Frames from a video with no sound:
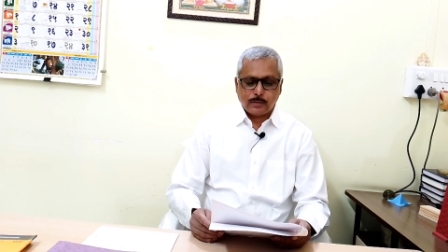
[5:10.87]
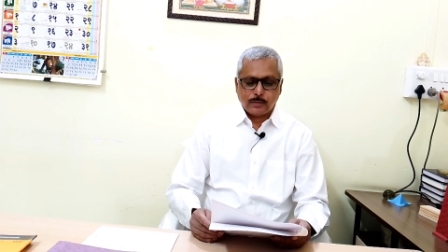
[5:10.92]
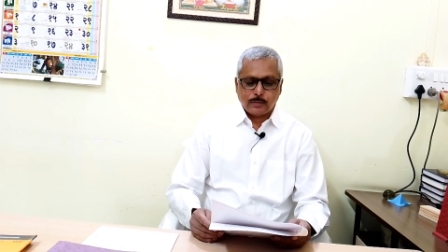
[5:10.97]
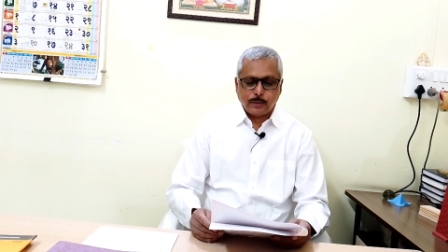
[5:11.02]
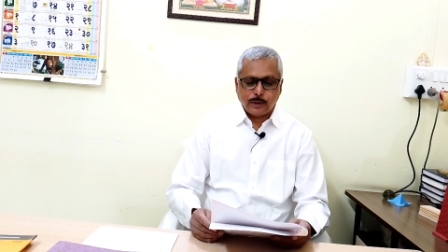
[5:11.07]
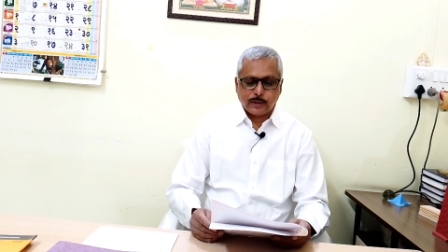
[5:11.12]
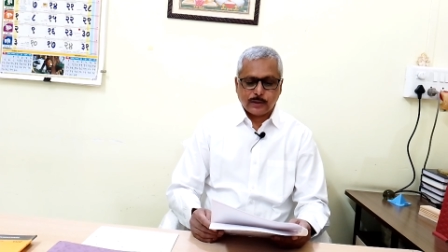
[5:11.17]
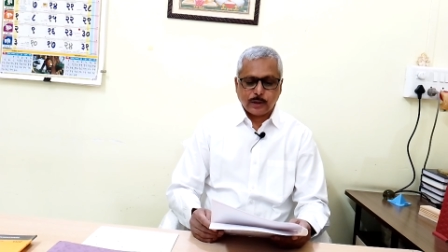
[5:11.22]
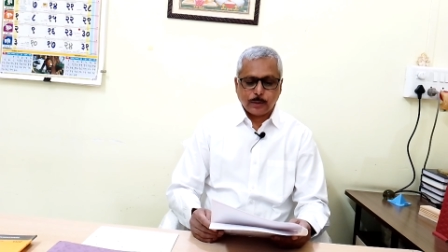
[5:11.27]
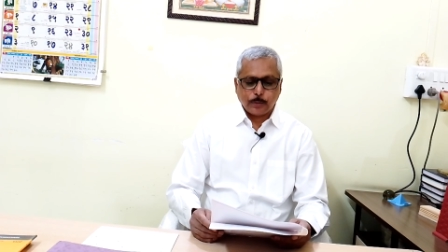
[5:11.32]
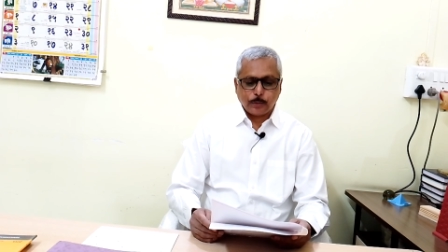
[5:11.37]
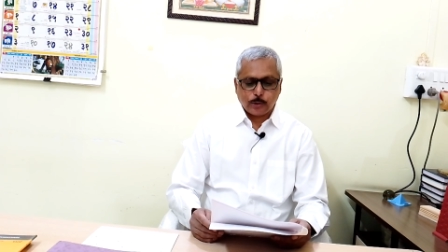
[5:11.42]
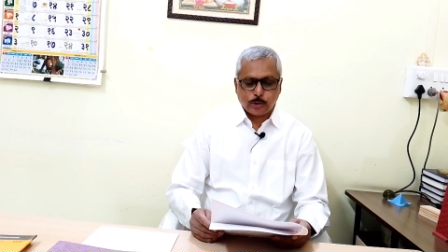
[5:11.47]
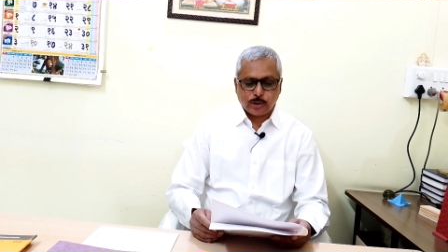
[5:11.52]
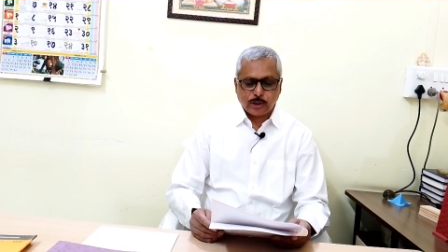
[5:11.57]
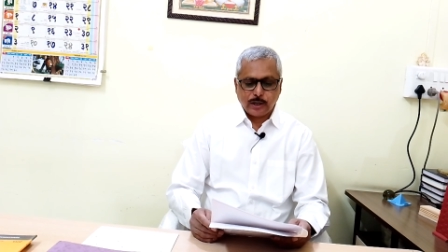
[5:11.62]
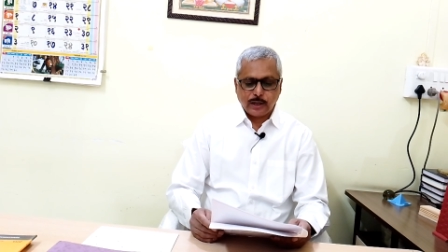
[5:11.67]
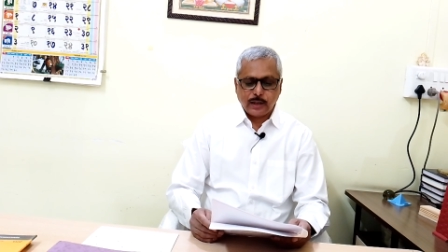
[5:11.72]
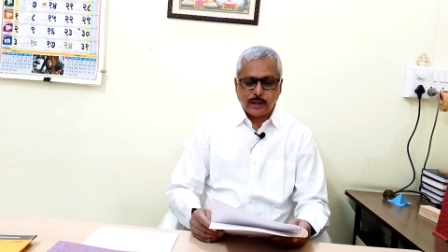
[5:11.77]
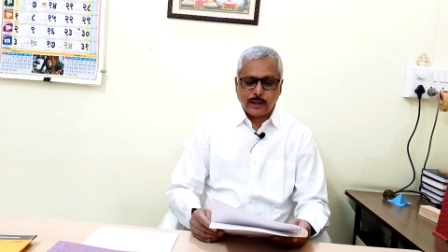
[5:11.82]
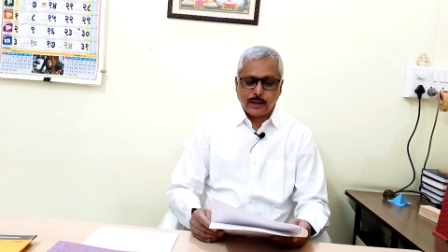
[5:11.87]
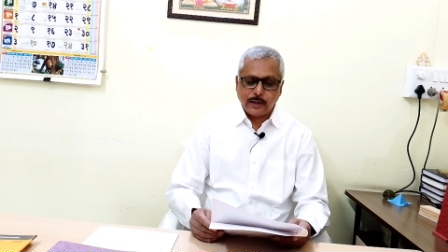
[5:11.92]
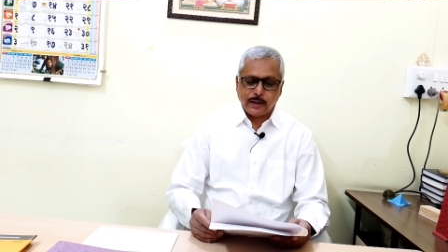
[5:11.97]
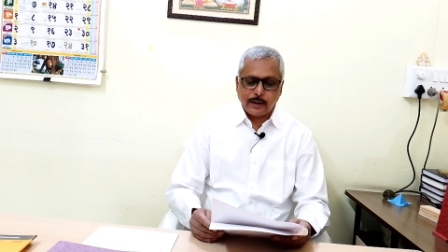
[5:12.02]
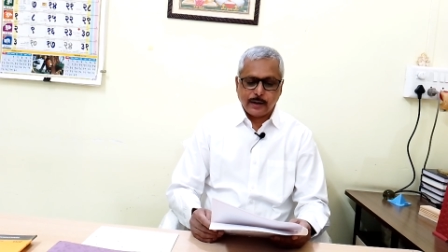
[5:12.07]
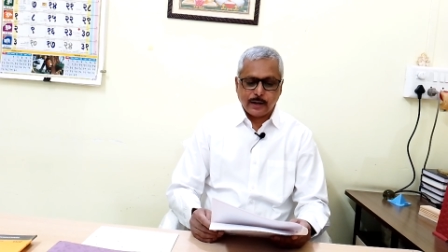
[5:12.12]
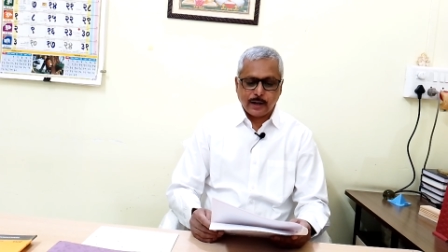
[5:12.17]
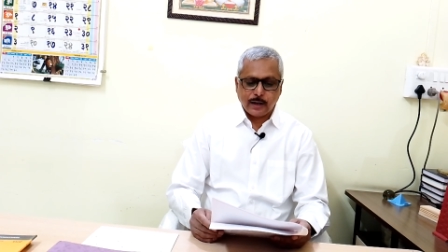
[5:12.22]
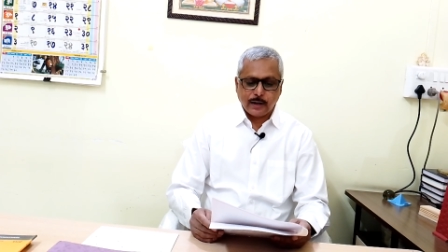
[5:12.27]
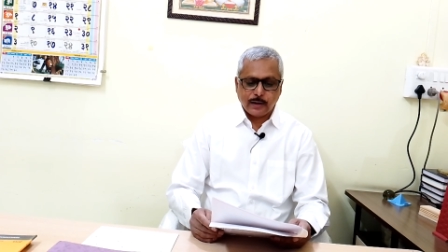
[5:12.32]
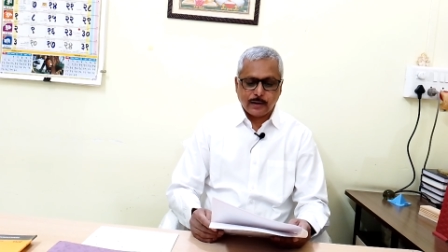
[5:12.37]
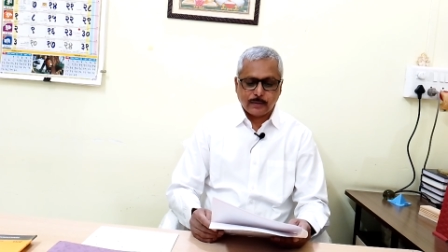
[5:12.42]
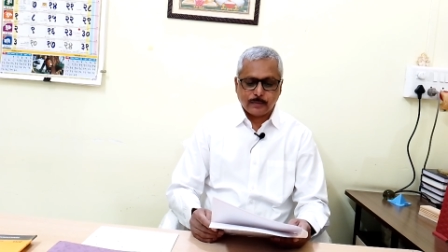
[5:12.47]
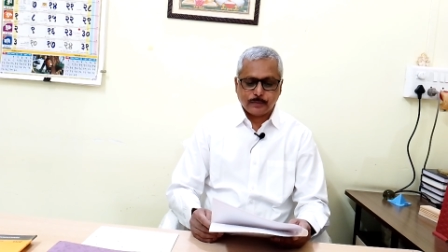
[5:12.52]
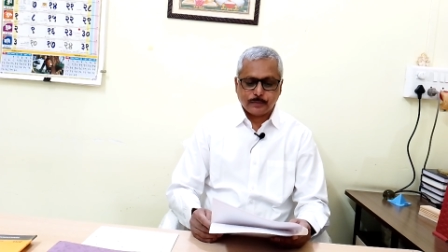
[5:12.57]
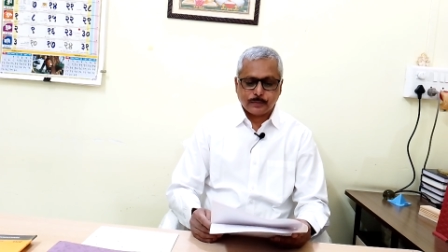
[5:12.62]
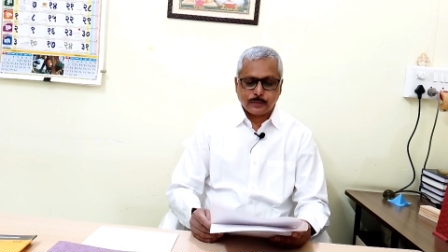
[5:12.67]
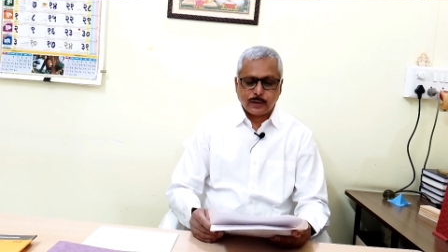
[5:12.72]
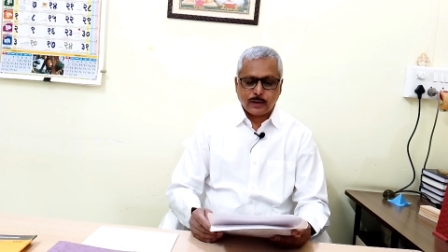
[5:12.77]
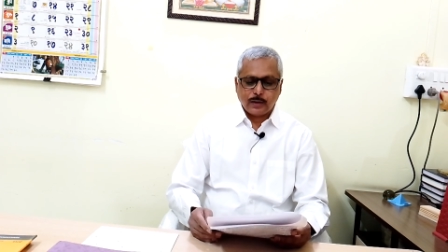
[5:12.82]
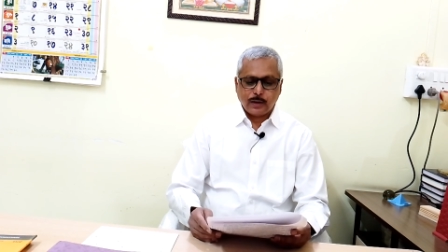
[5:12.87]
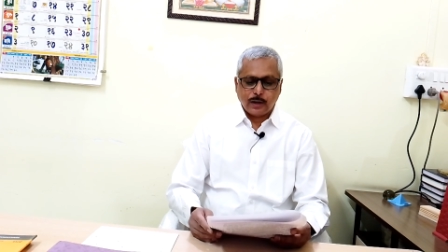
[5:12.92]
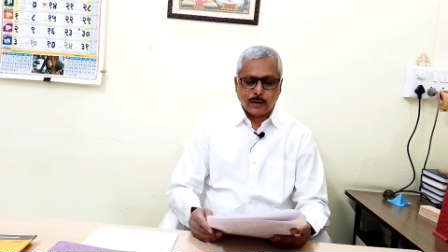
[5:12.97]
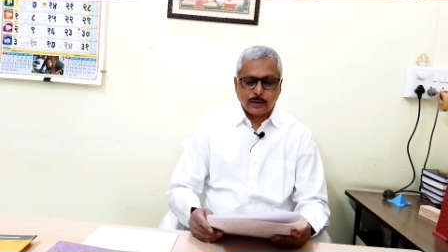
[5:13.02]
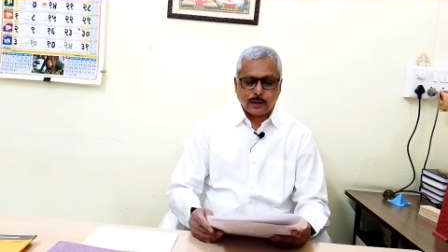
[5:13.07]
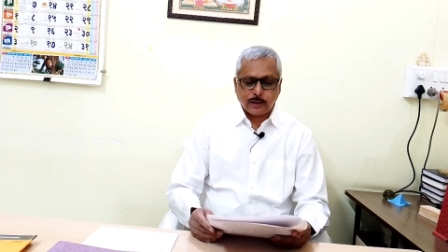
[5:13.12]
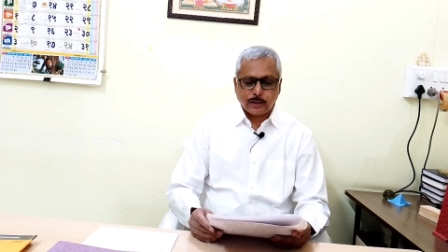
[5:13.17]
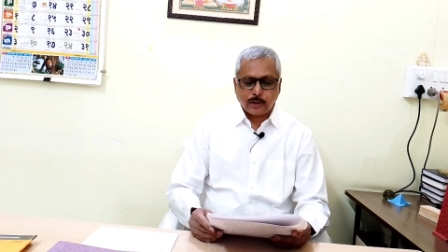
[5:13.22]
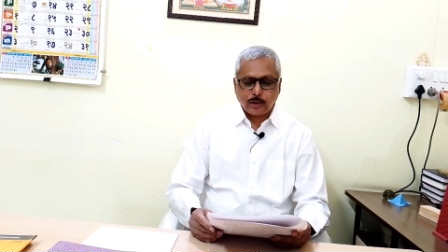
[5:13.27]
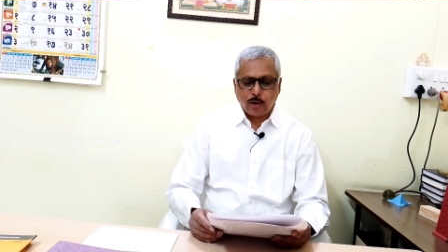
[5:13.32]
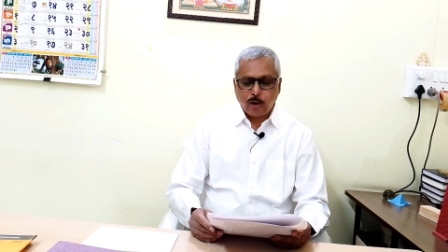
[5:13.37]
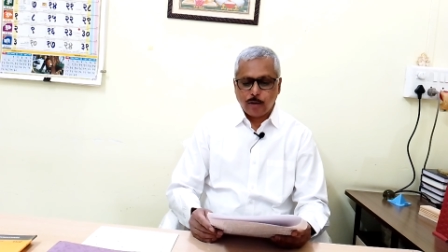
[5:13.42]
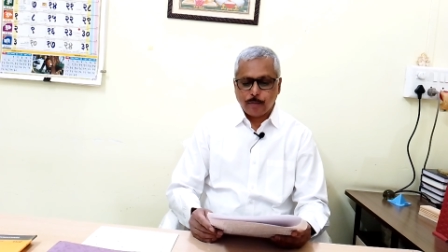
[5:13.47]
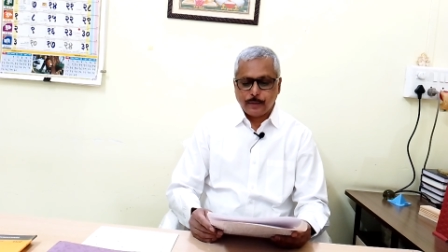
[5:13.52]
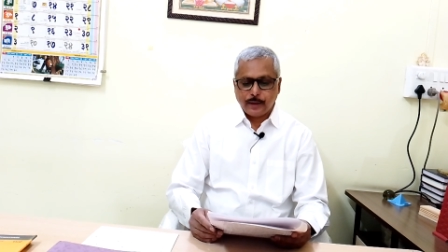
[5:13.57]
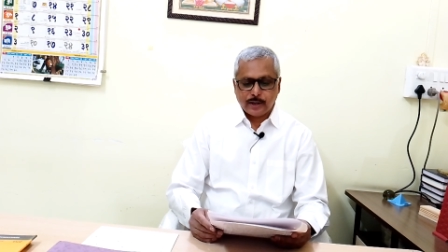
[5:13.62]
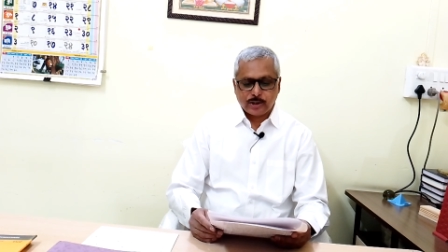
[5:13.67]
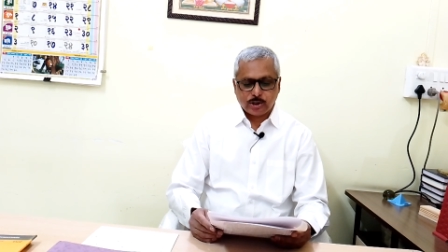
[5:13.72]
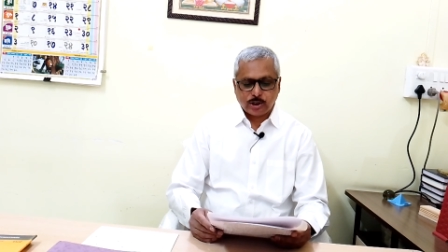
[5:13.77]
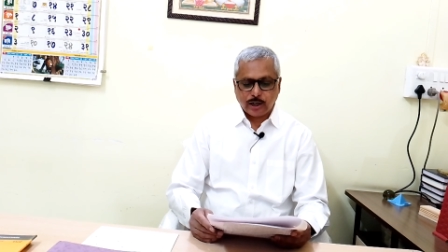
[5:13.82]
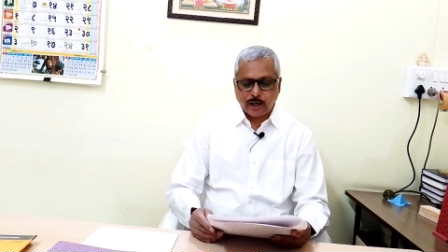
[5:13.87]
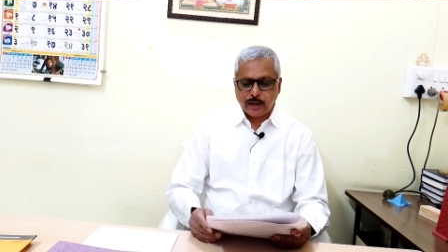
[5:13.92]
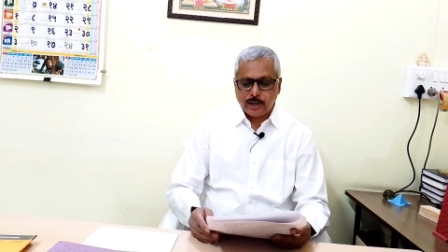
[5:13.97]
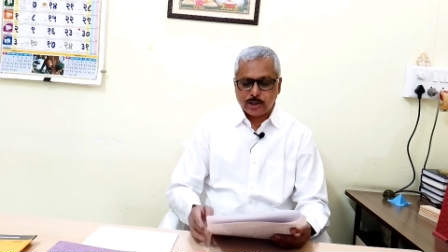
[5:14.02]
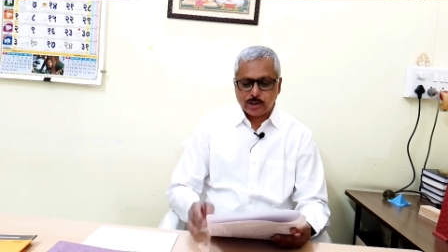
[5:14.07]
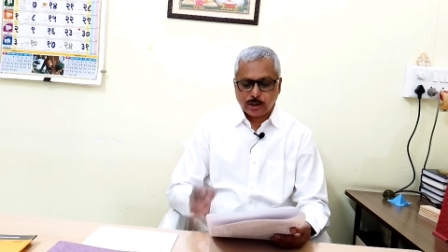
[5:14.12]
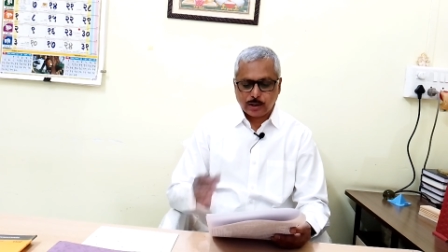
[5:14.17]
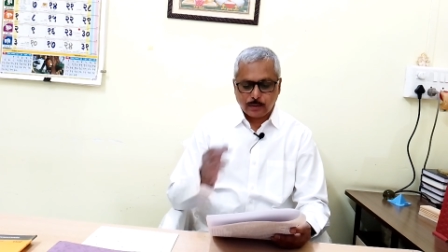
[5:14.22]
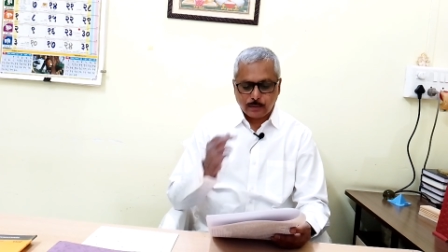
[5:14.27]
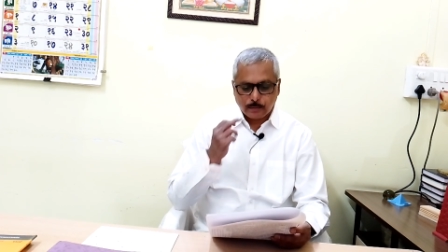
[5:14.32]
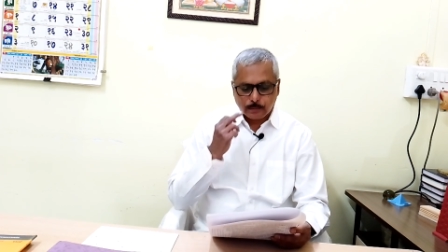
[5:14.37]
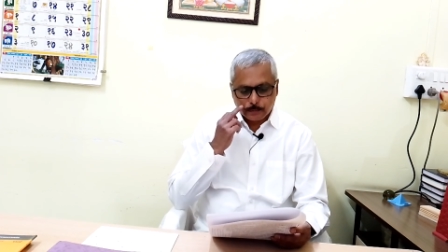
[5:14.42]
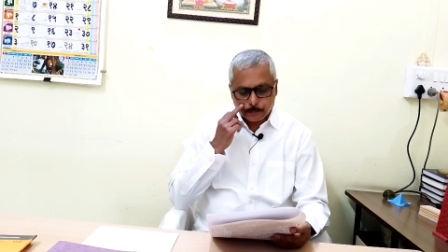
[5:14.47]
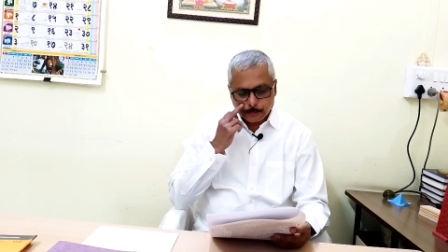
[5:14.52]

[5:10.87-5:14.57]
further proceeding in England under the law of extradition.